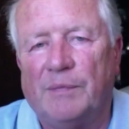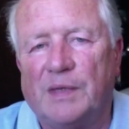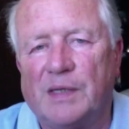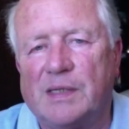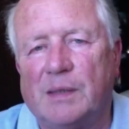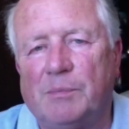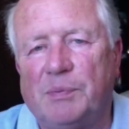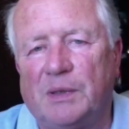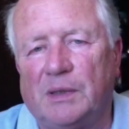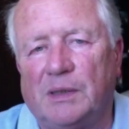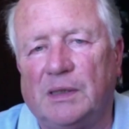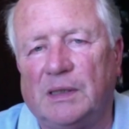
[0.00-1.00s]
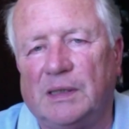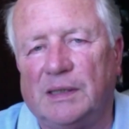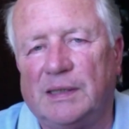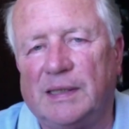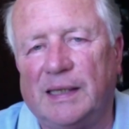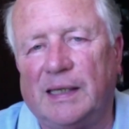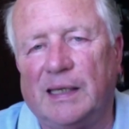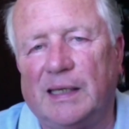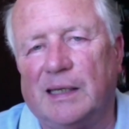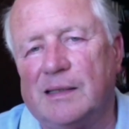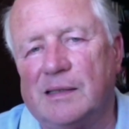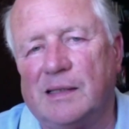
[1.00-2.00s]
The simple thing
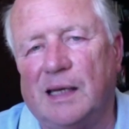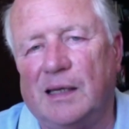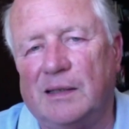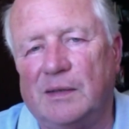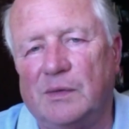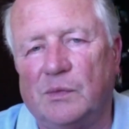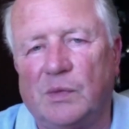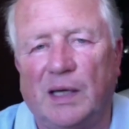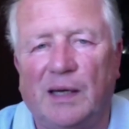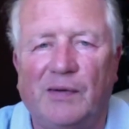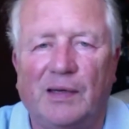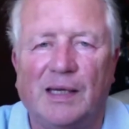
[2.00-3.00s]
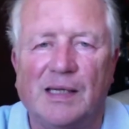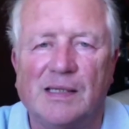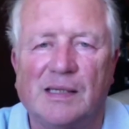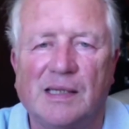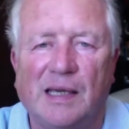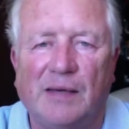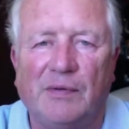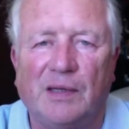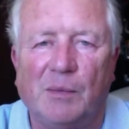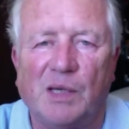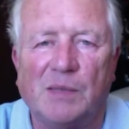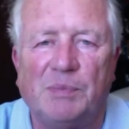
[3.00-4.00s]
is that wherever there's a saver,
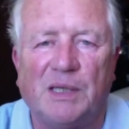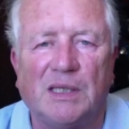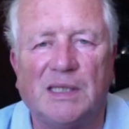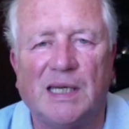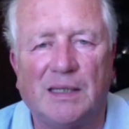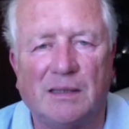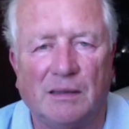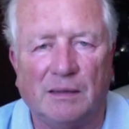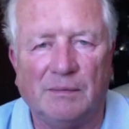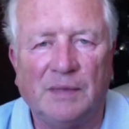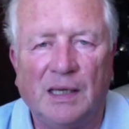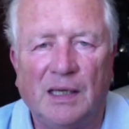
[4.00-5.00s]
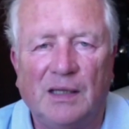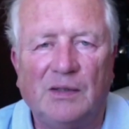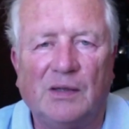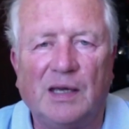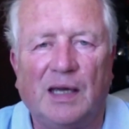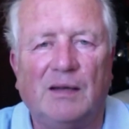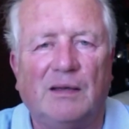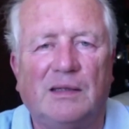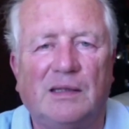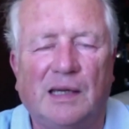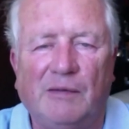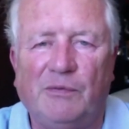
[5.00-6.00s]
there must be a debtor. You
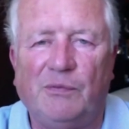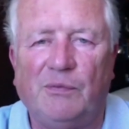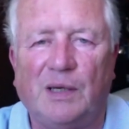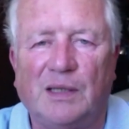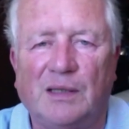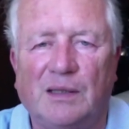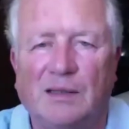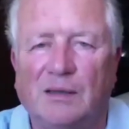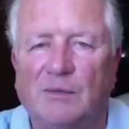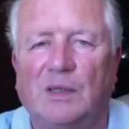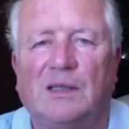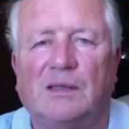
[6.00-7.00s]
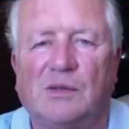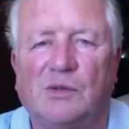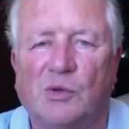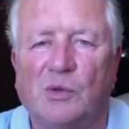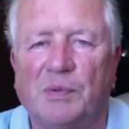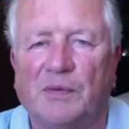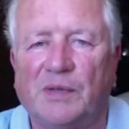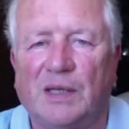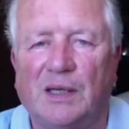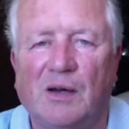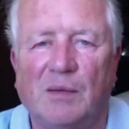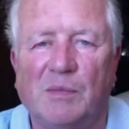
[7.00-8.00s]
cannot have one group of the
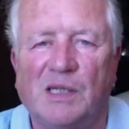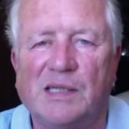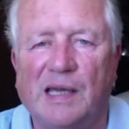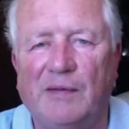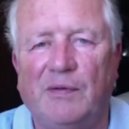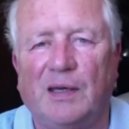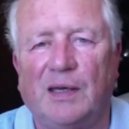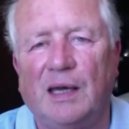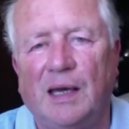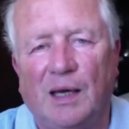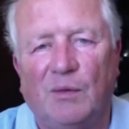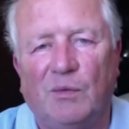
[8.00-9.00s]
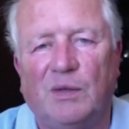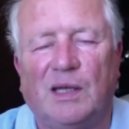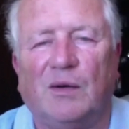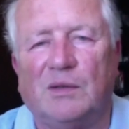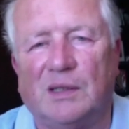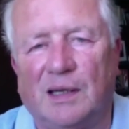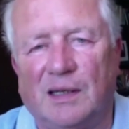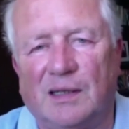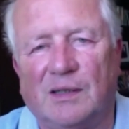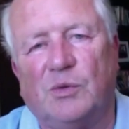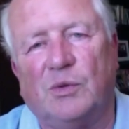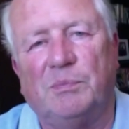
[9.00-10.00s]
economy saving without another
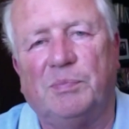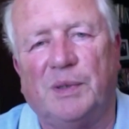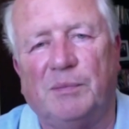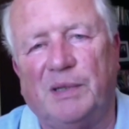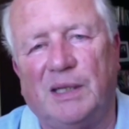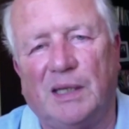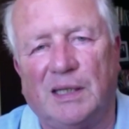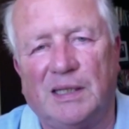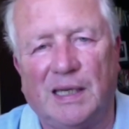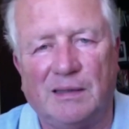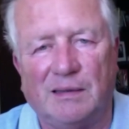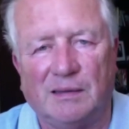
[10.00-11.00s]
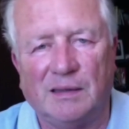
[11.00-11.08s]
group being indebted.